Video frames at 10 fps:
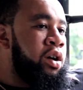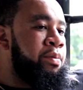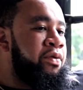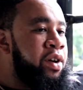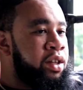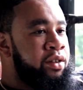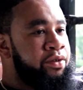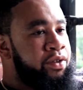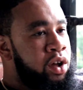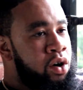uh, perfecting
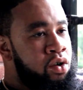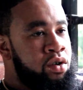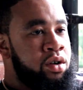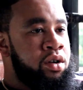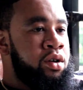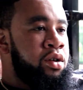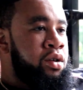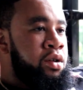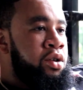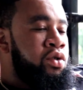the flow,
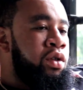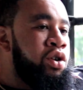you know,